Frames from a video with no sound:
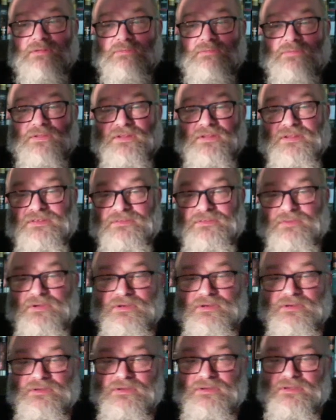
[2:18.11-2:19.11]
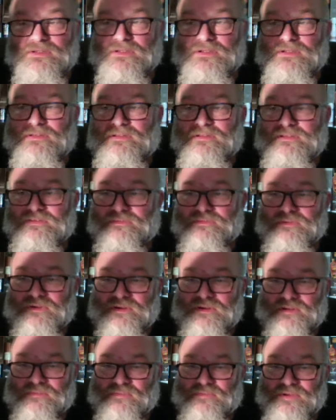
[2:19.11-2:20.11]
But this one
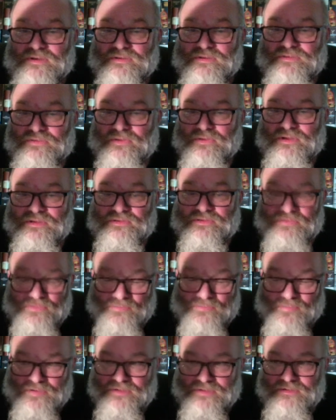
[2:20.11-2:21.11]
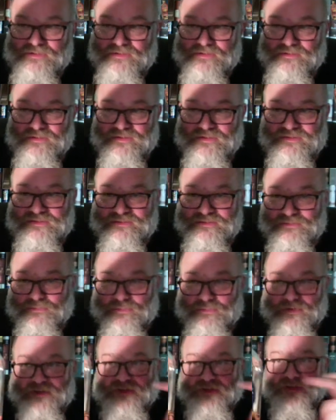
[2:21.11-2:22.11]
I've been enjoying too, but this is the
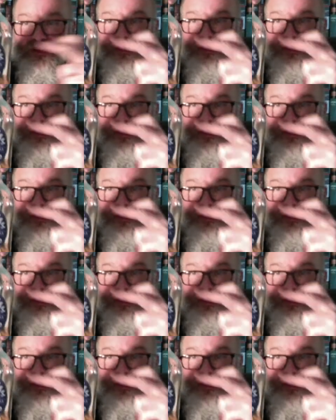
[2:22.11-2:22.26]
one that I